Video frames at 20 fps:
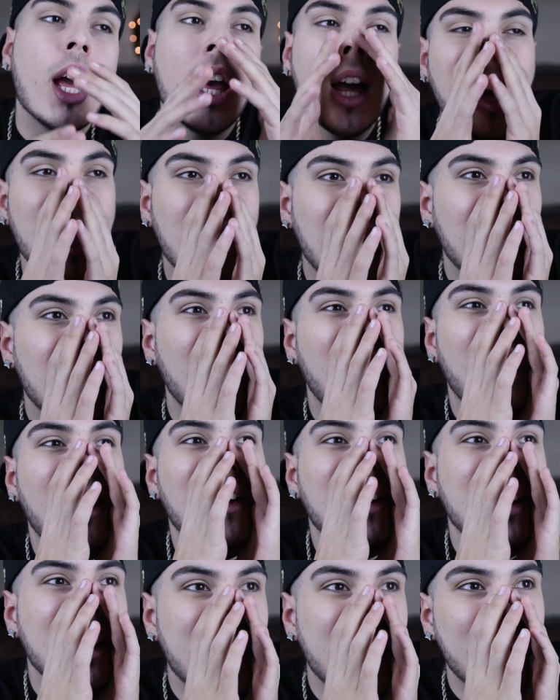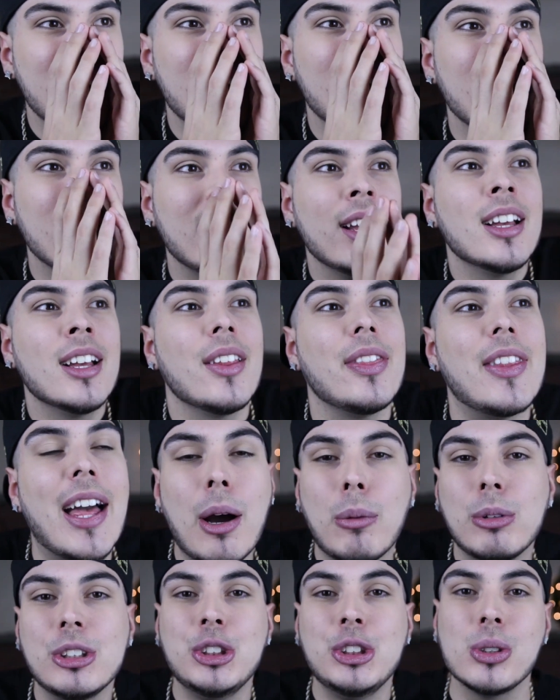Hell yeah.
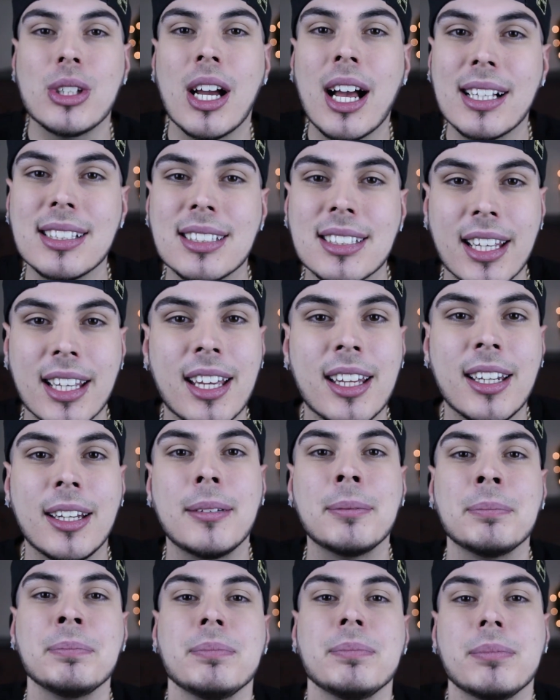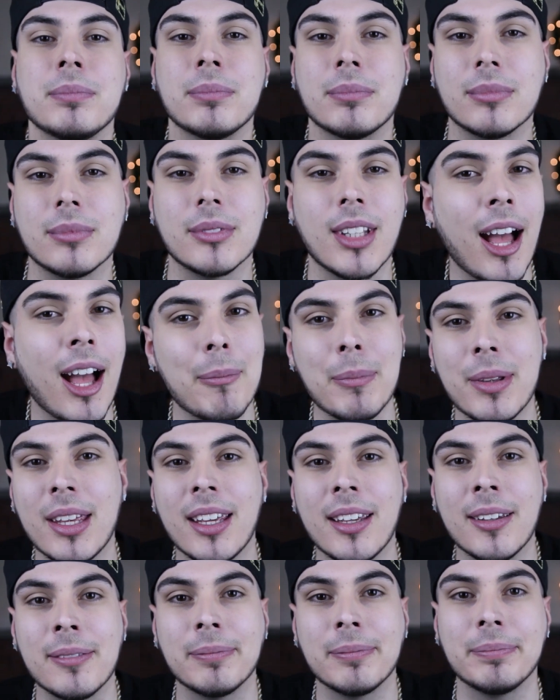That was you guys saying it, not
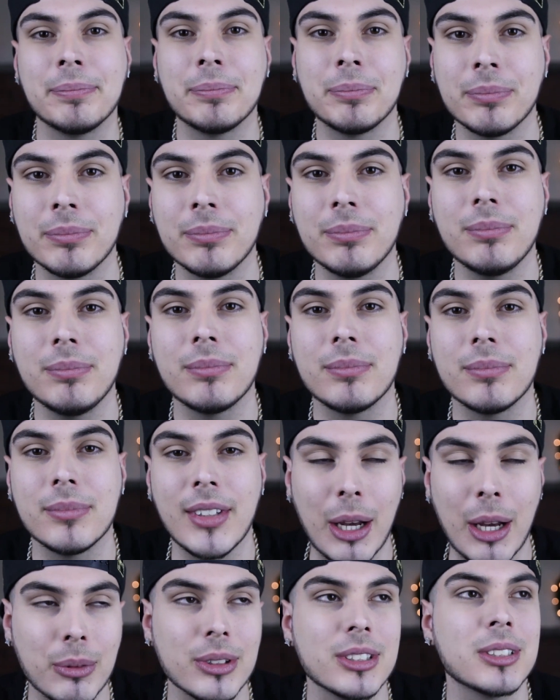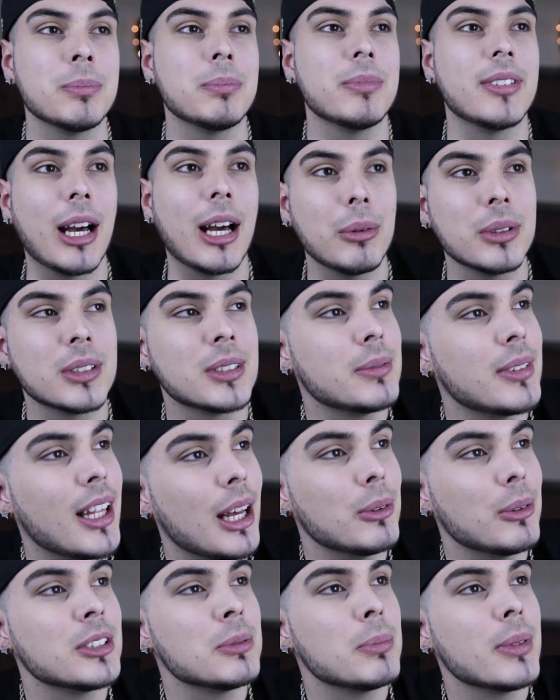me that was that was
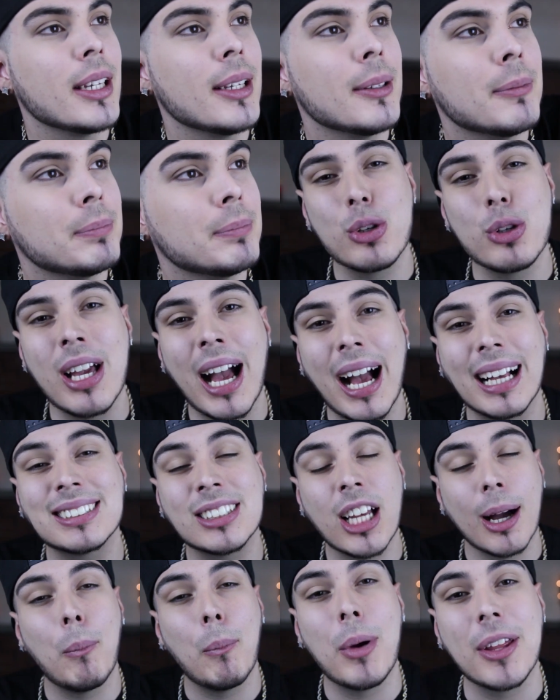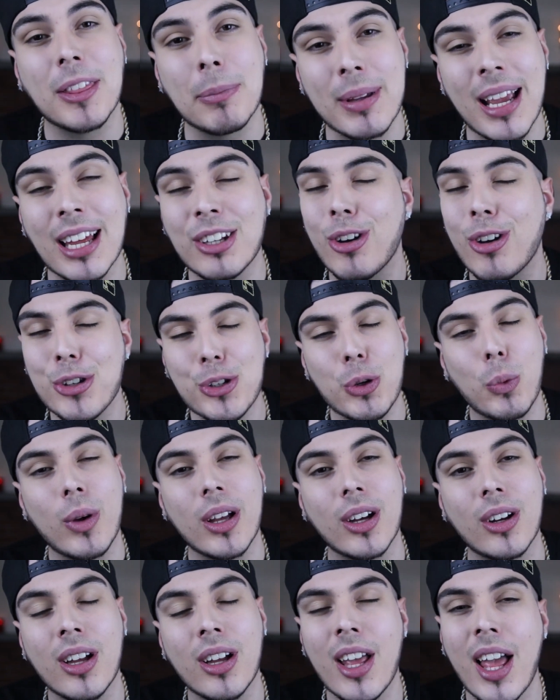that was me. Hopefully you guys come with me. I know you
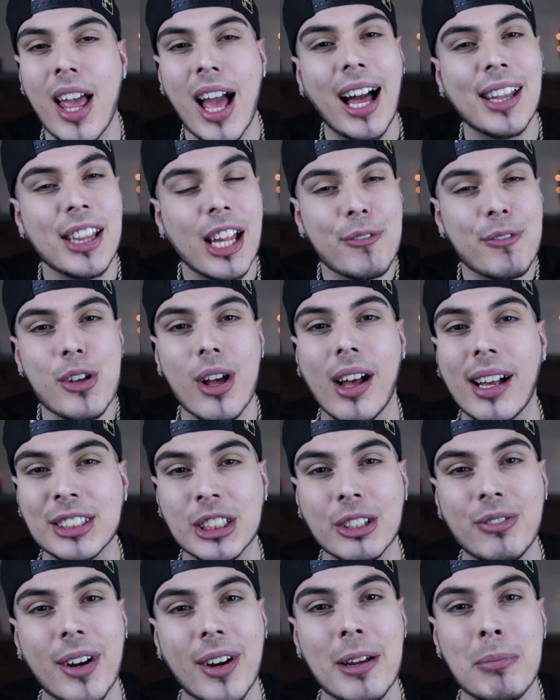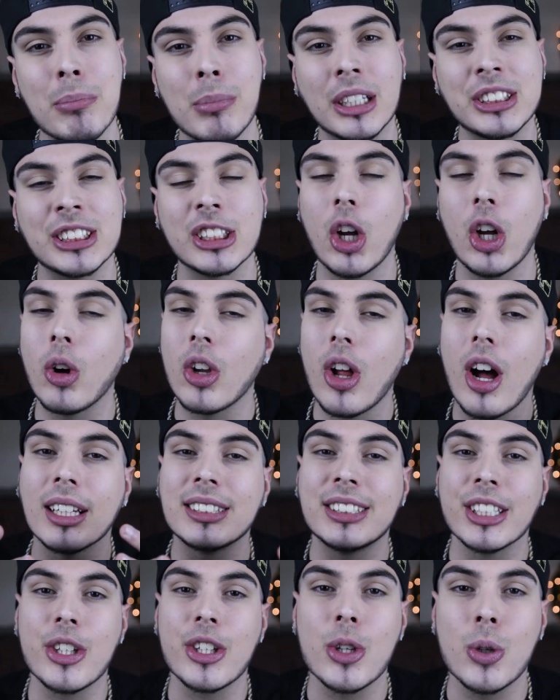will. I love y'all so very much. All, all
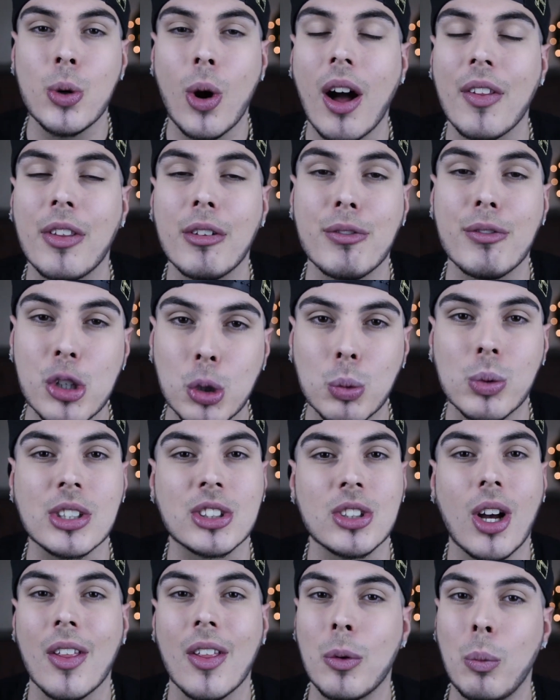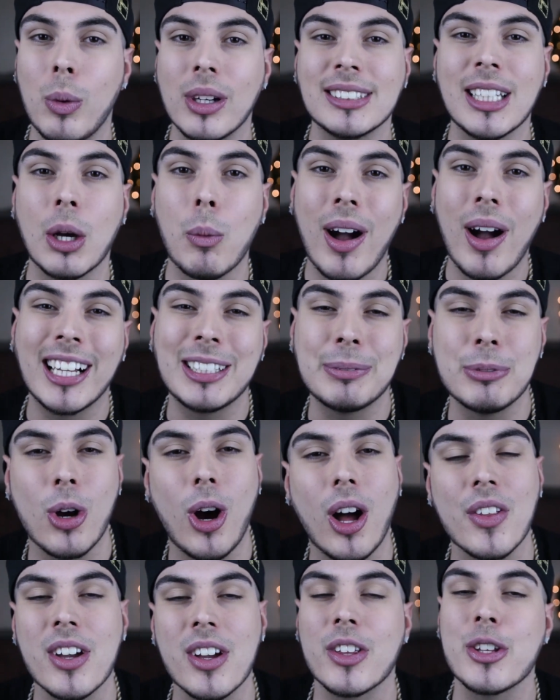to you, all the viewers, all the ones that watch me,
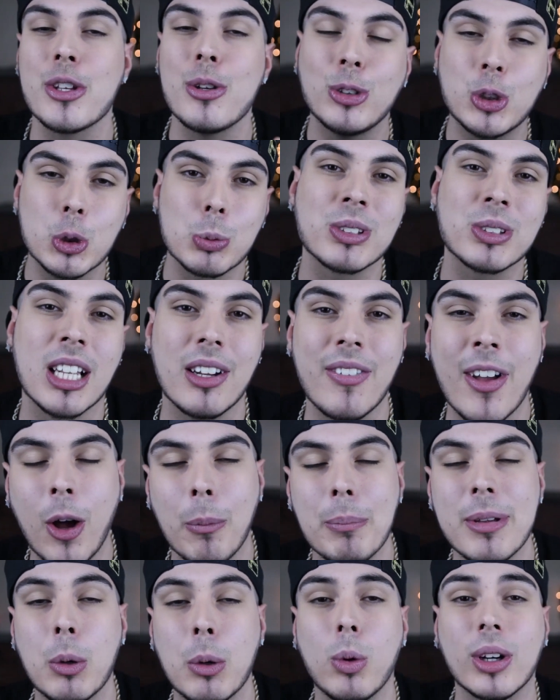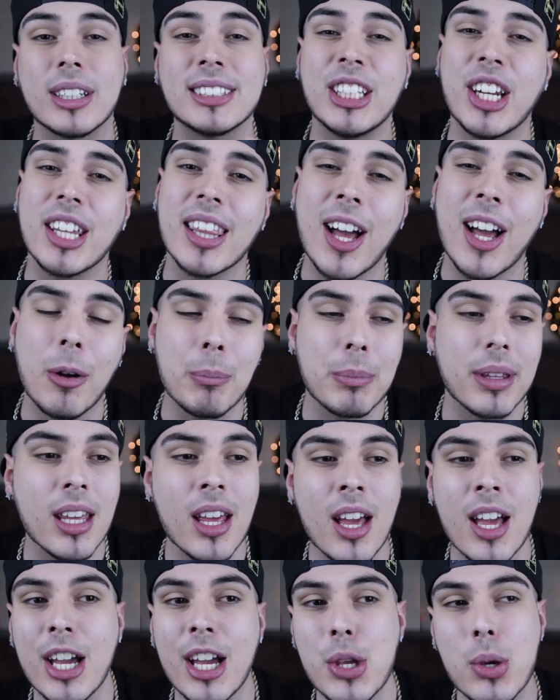all the other YouTubers that have helped me and will continue to help me.
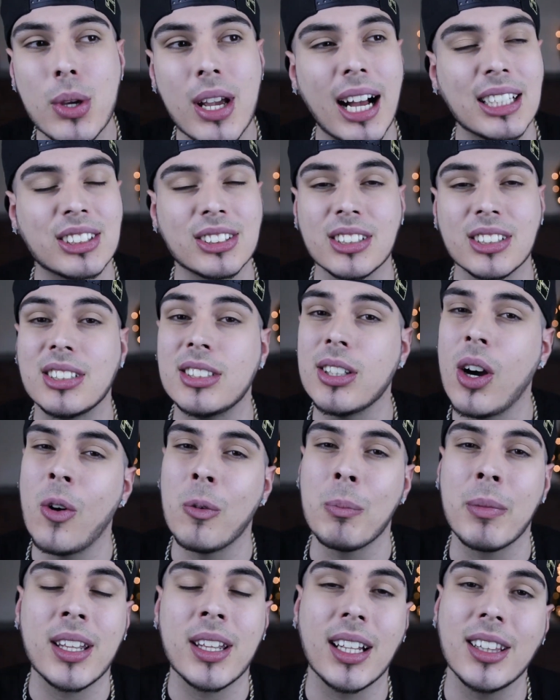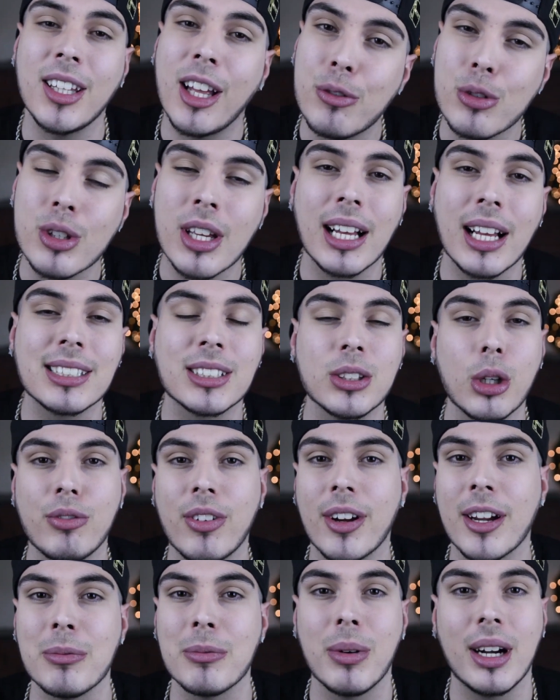You guys are just dope, man. I love you guys so
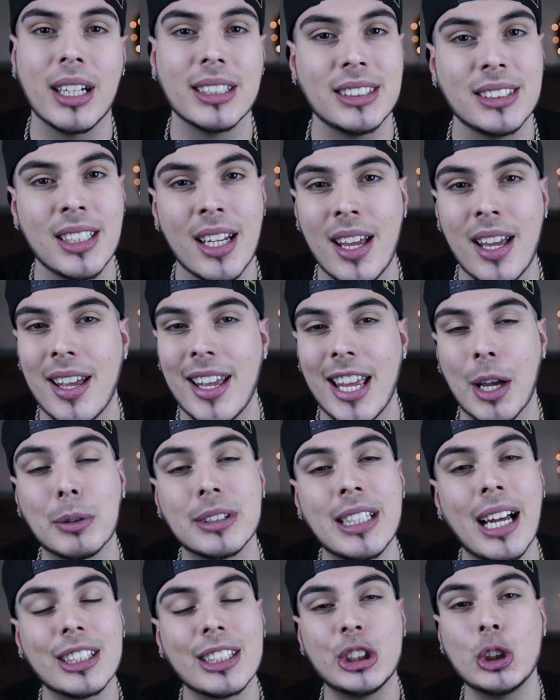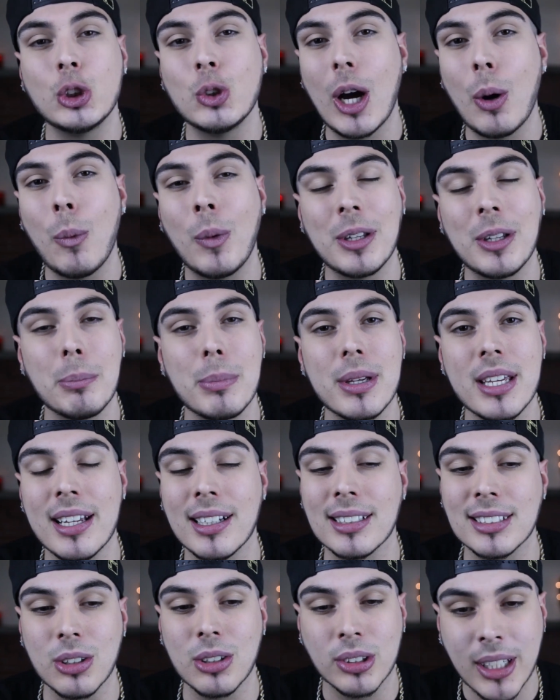very much. And without you, I wouldn't be
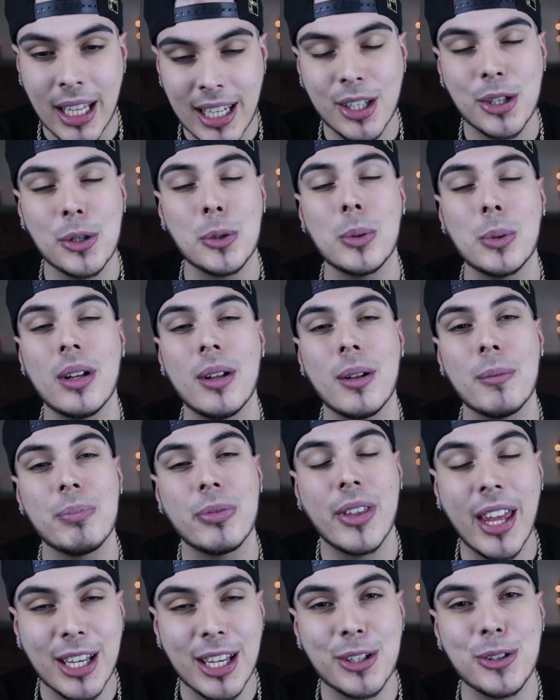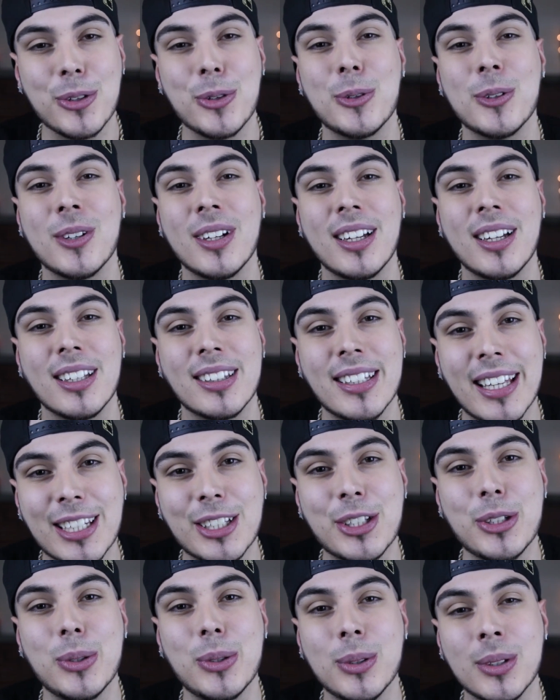here. So thank you, thank you,
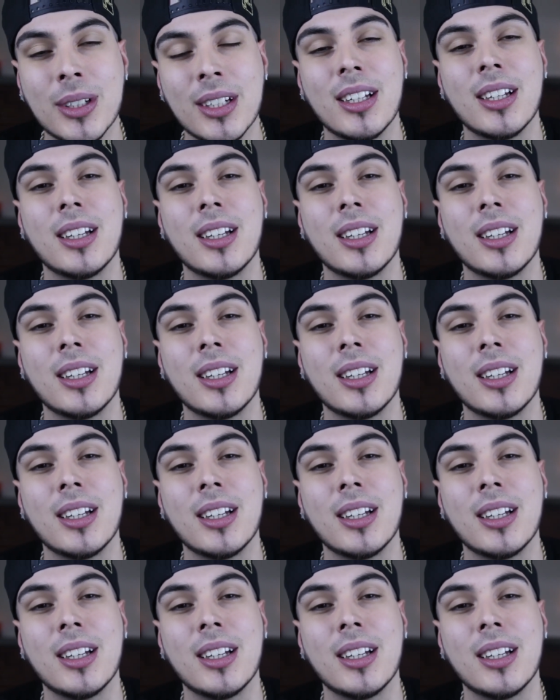thank you.